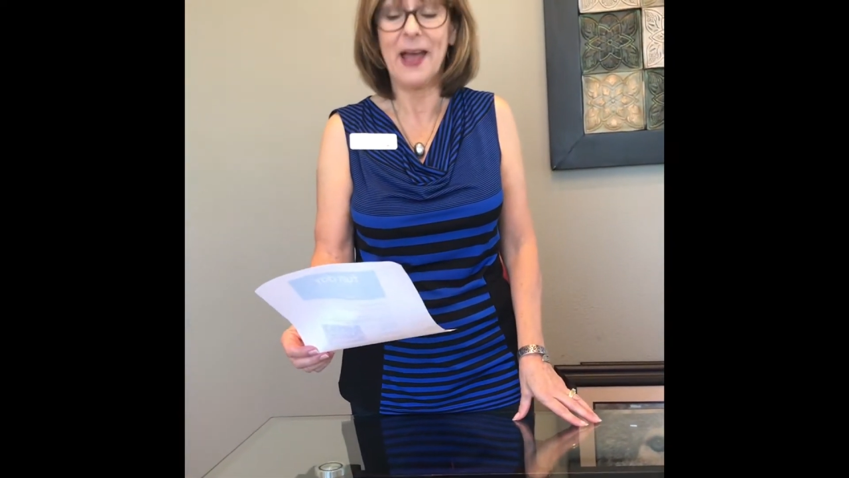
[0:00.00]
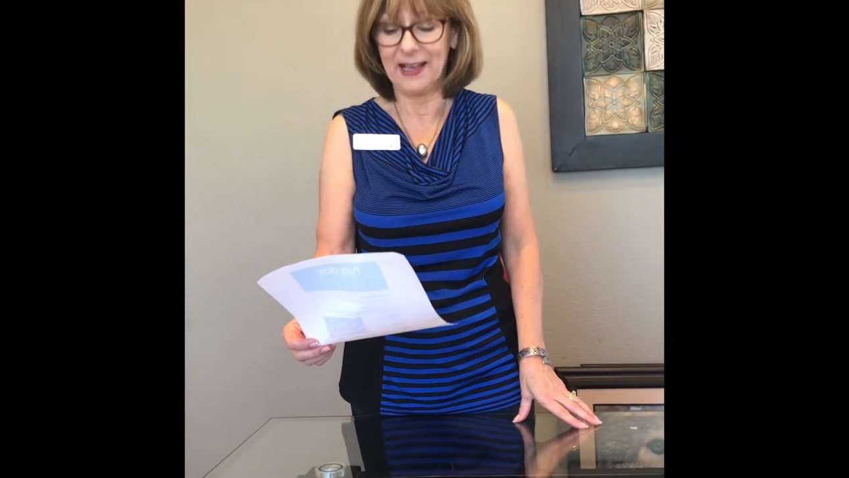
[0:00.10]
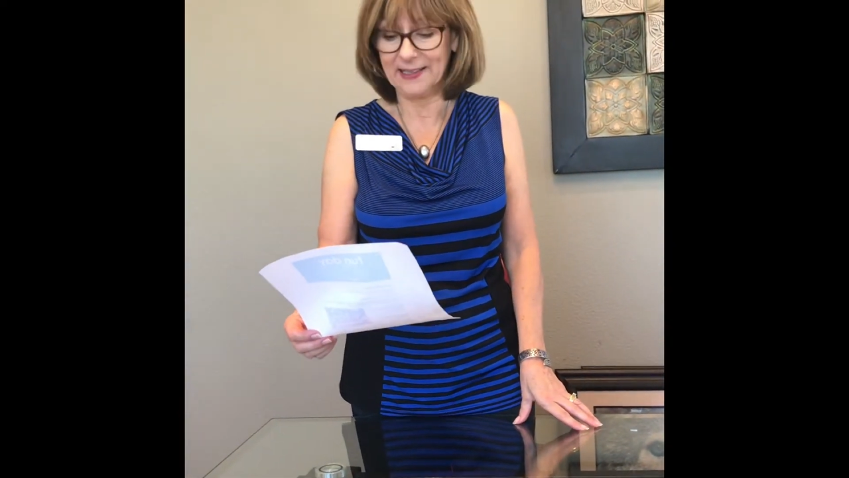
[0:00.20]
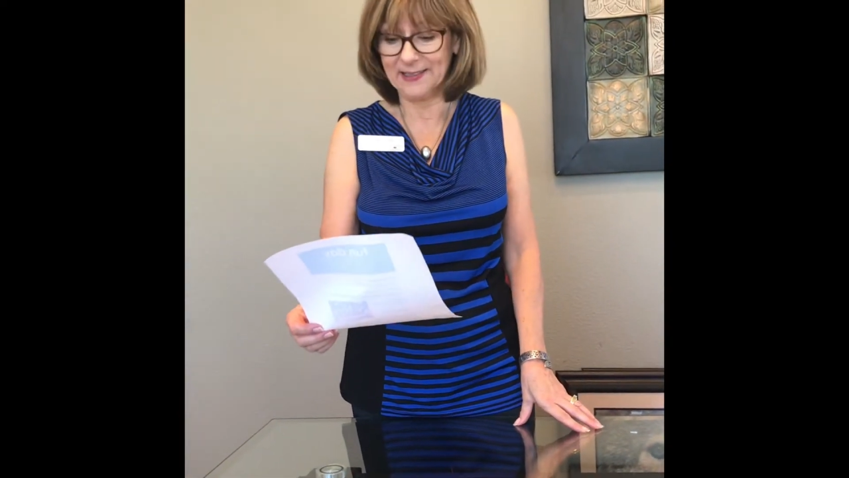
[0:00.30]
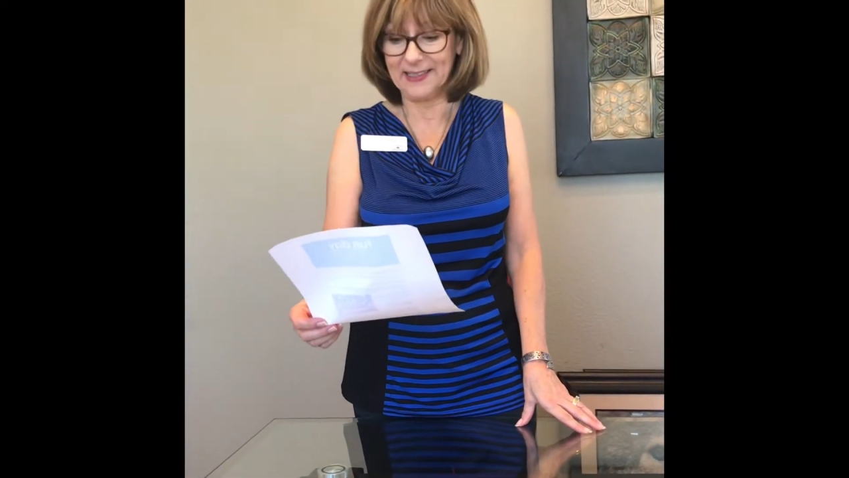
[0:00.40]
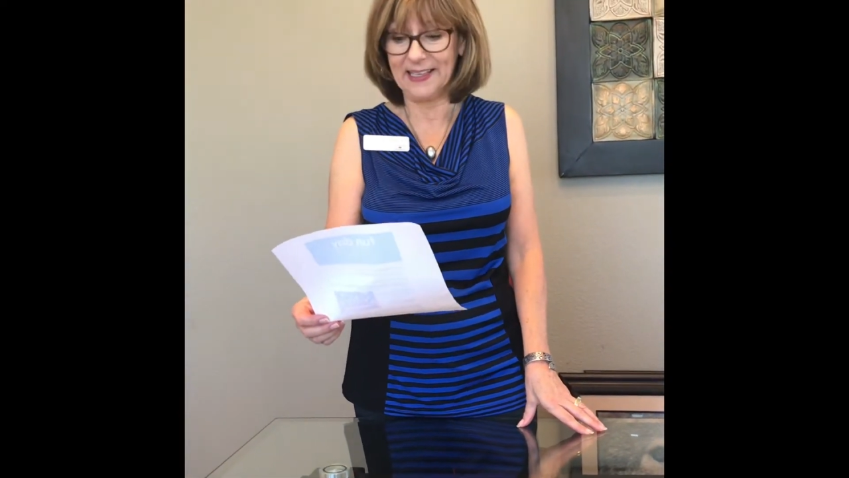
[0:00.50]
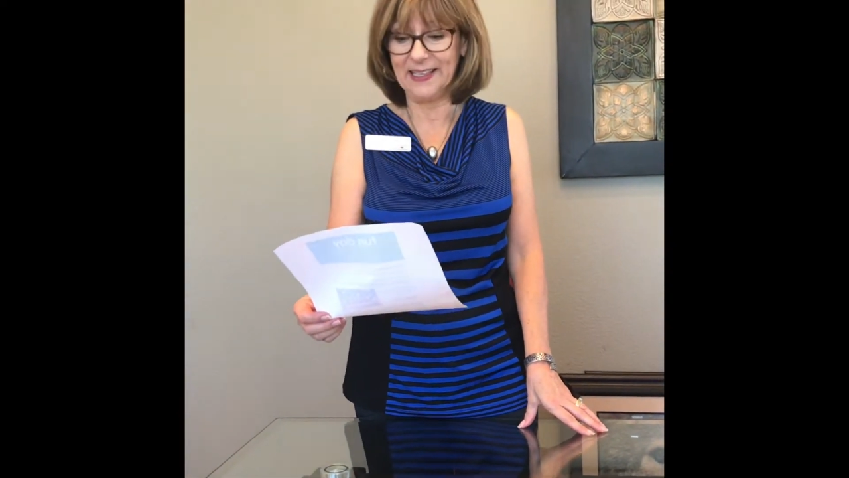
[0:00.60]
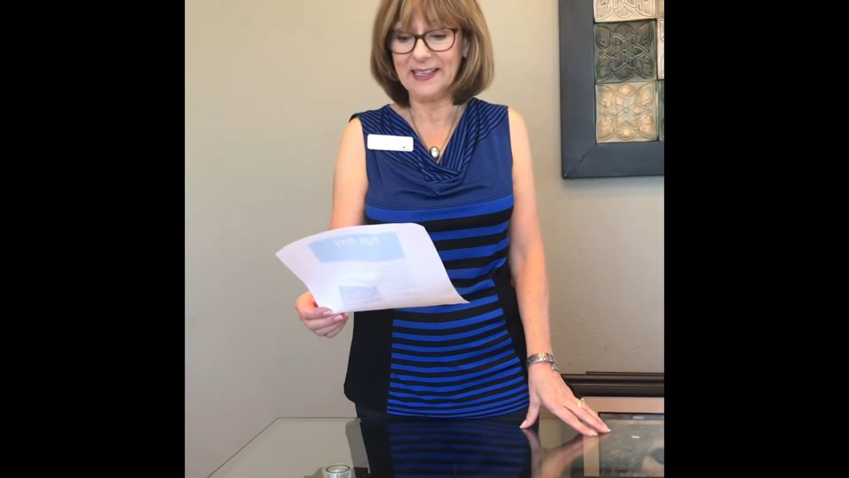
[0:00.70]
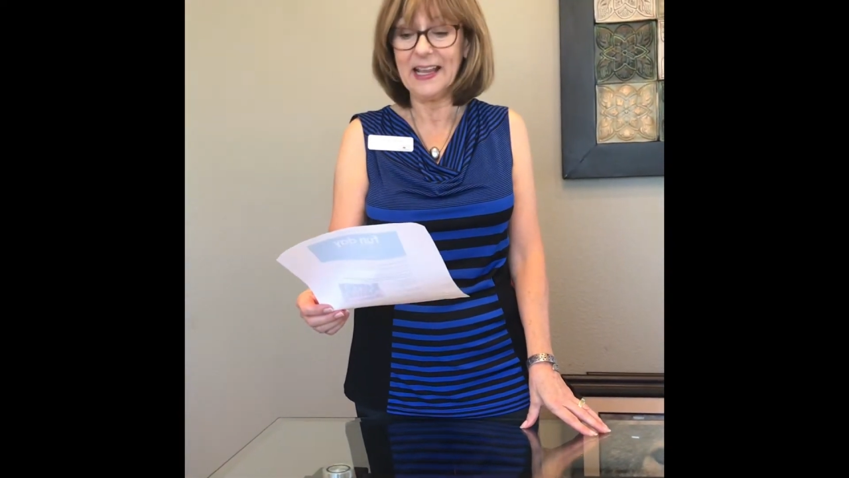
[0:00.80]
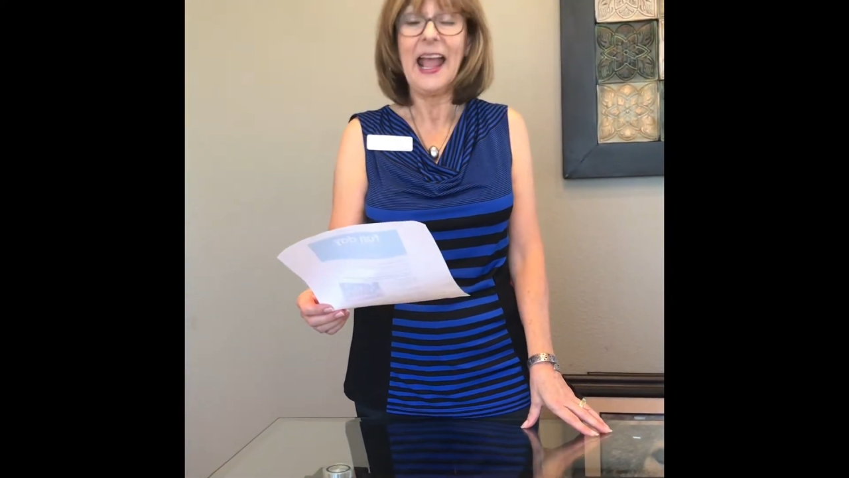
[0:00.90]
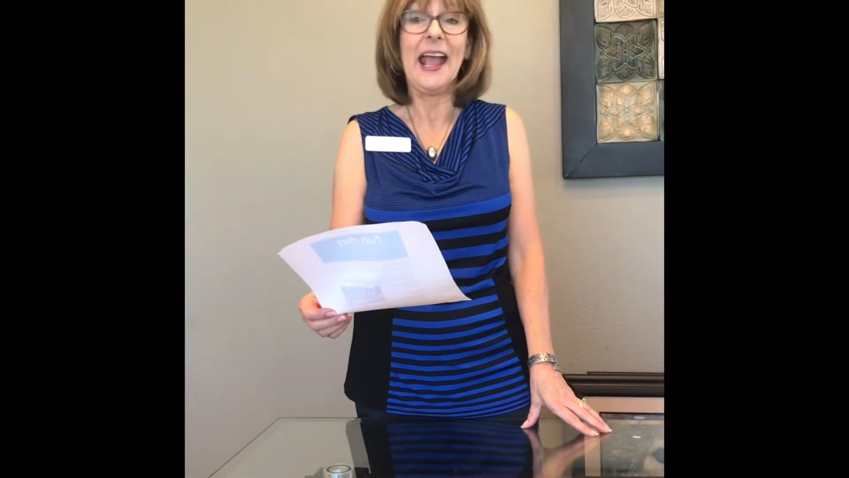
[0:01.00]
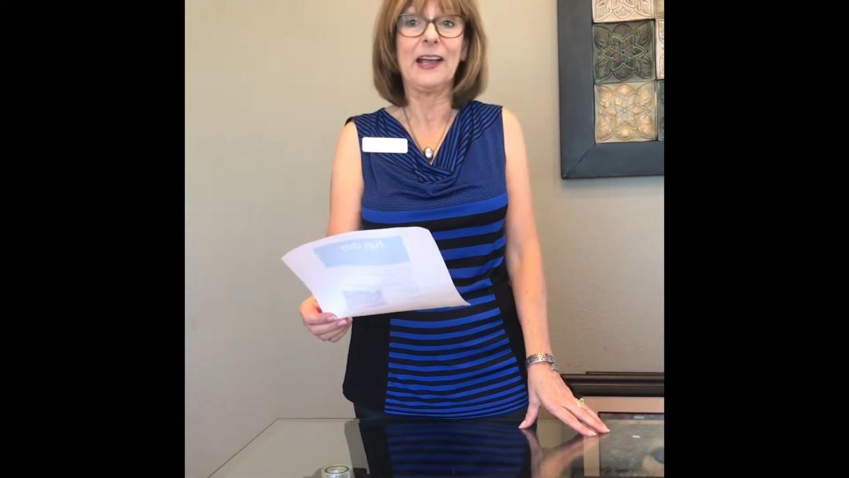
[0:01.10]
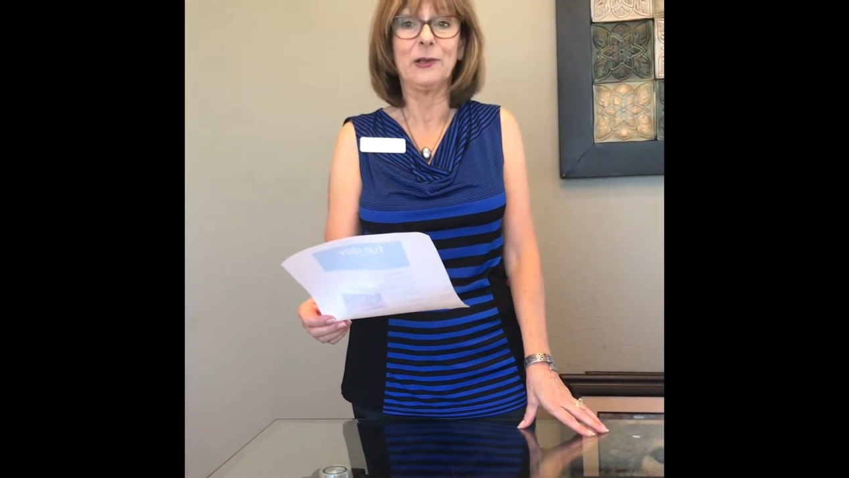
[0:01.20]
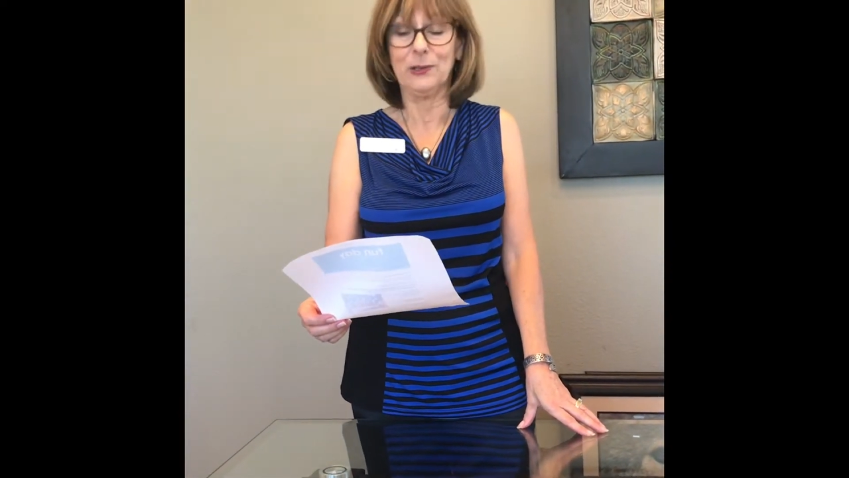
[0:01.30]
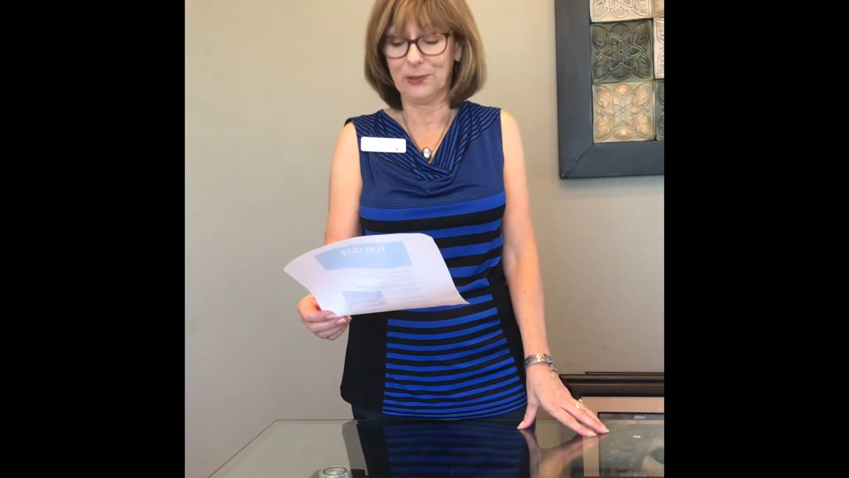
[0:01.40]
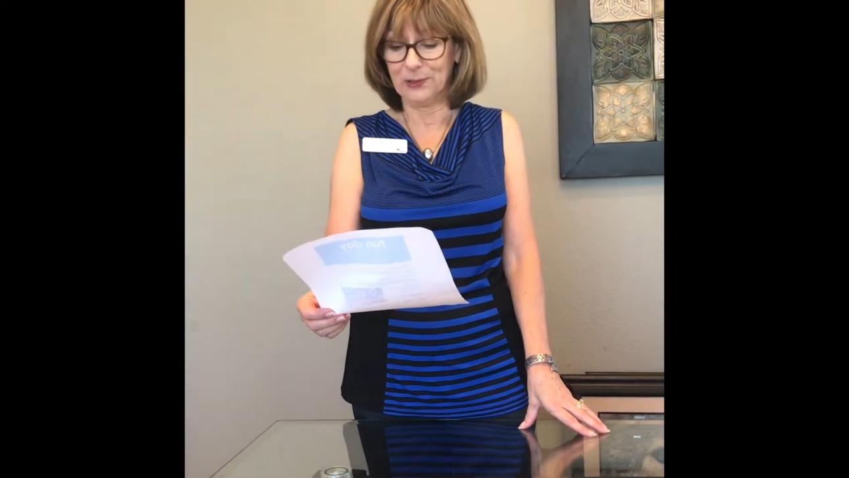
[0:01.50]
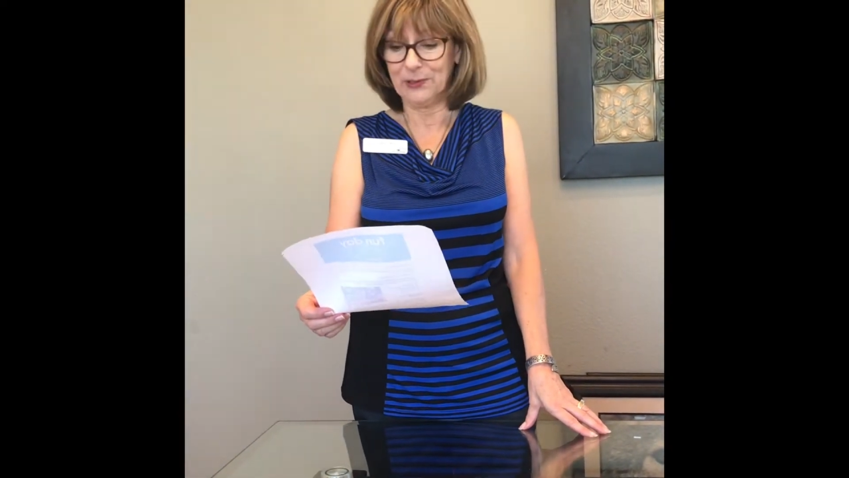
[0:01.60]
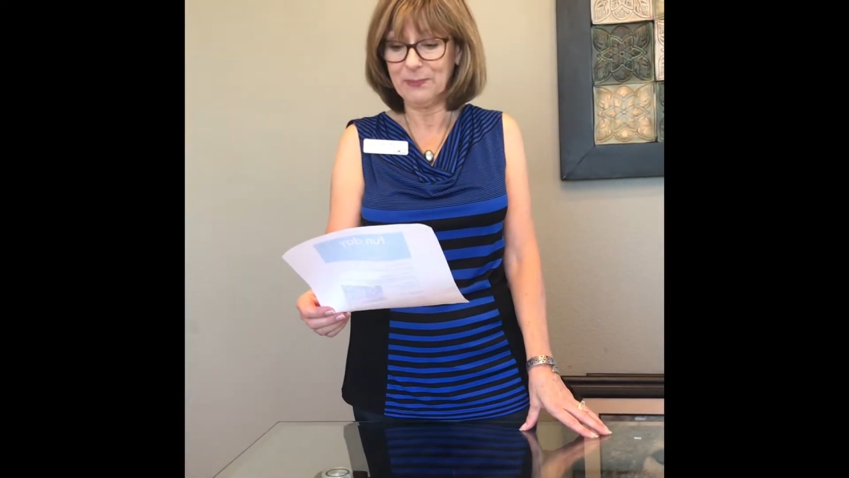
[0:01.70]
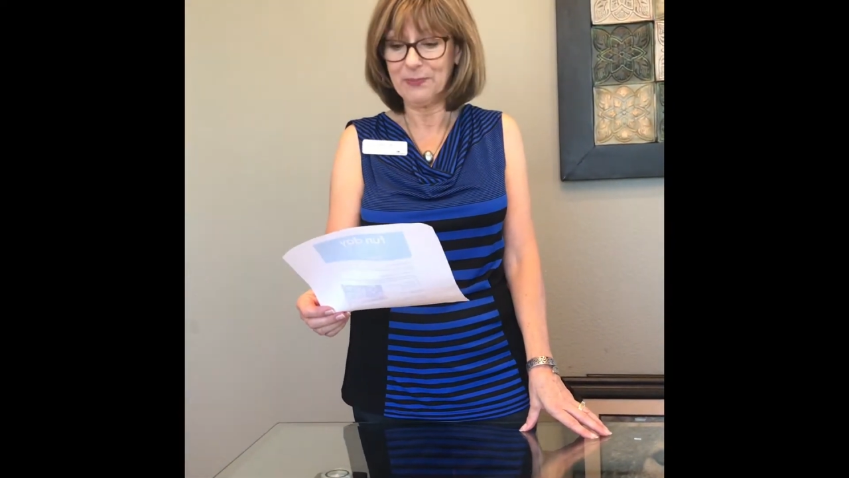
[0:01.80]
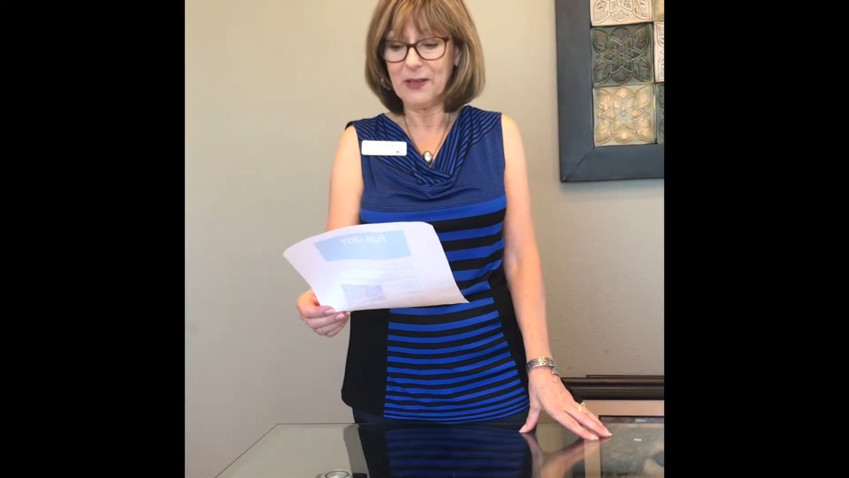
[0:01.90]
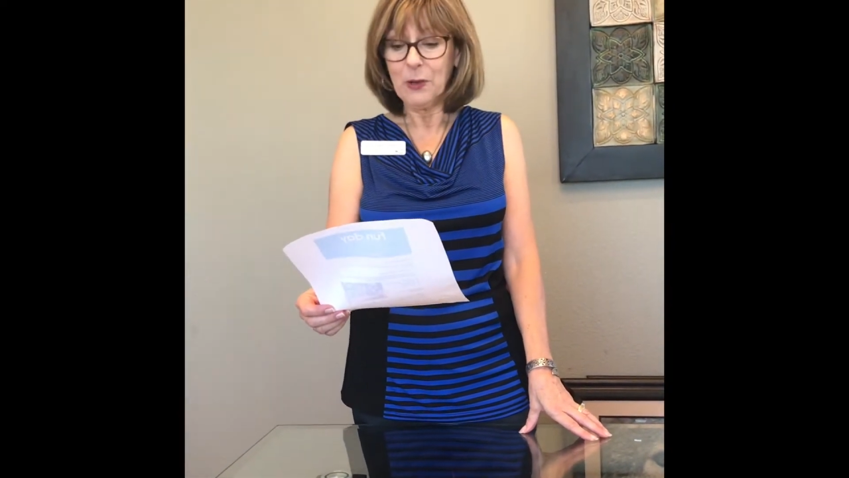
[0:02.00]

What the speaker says: Magazine and Google,